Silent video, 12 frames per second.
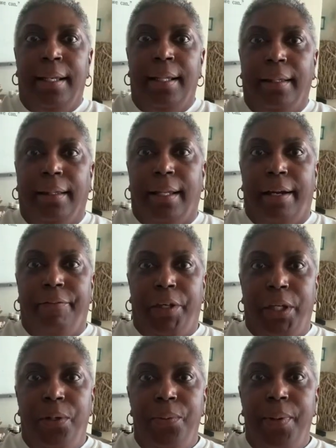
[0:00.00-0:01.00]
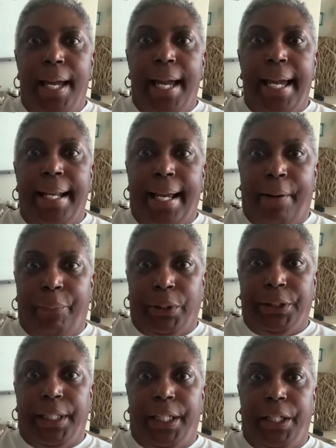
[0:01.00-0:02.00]
Love you, and I will
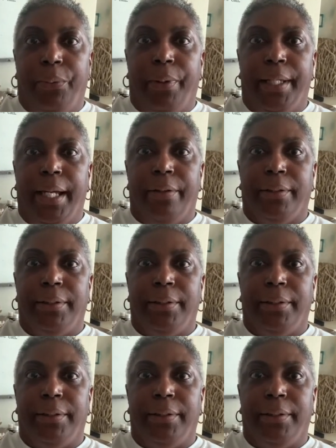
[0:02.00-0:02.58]
see you on the other